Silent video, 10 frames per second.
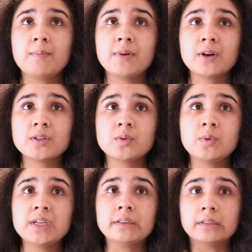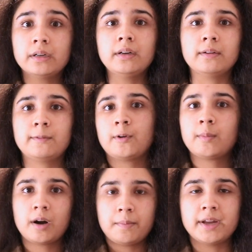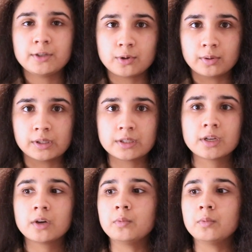because we learn from our mentors,